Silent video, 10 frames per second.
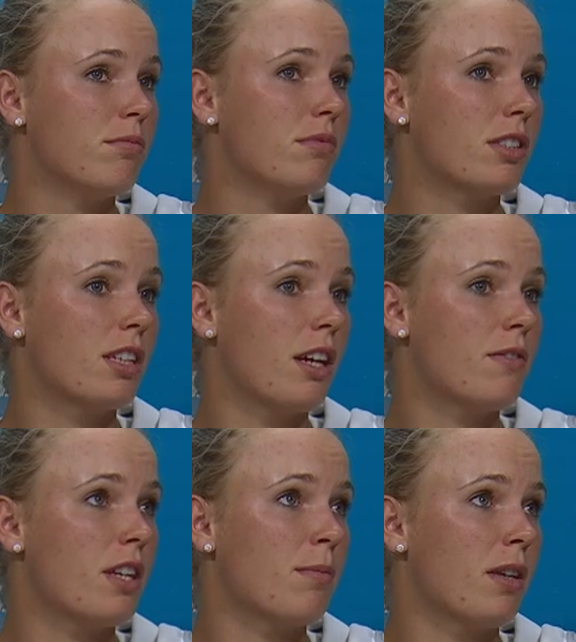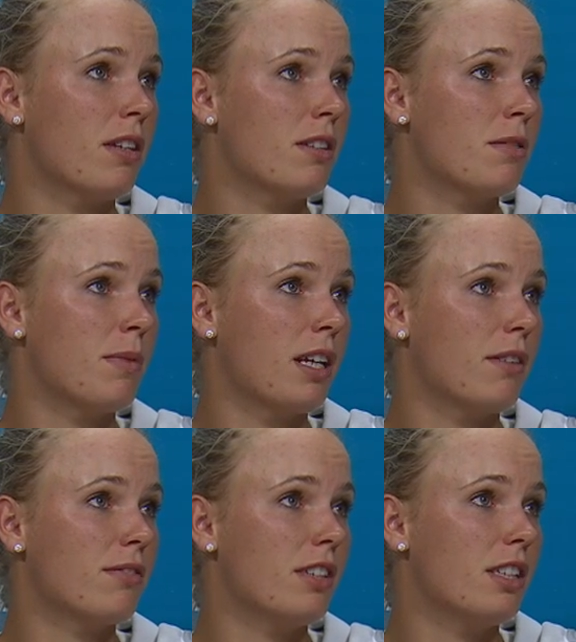still have 10 months to make
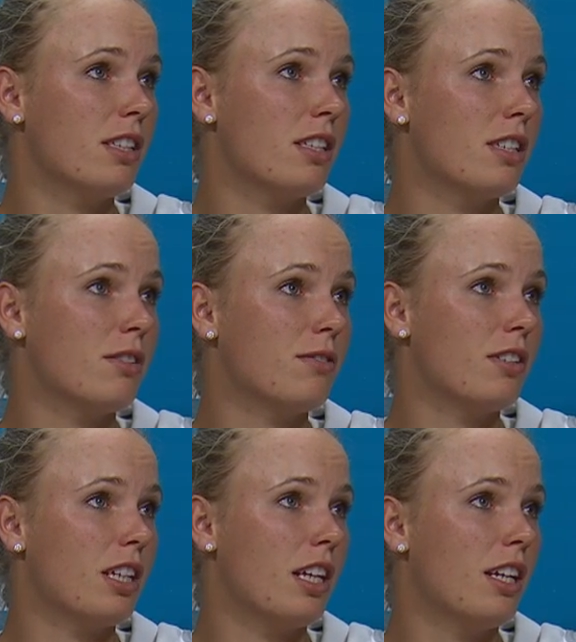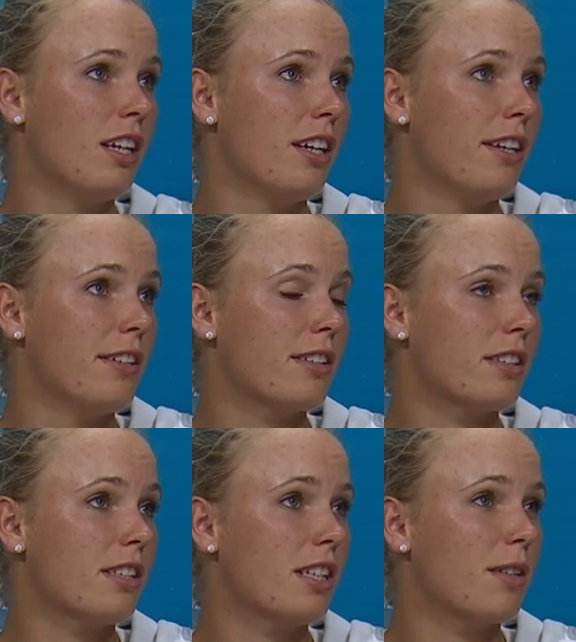up for this, and hopefully it's
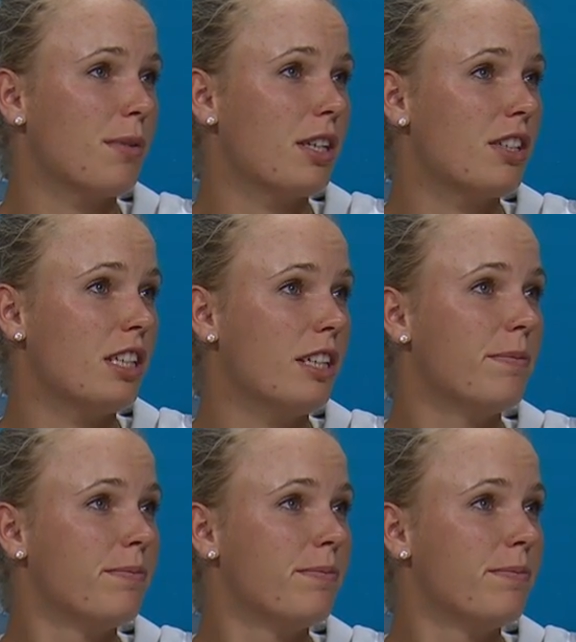still going to be a good year.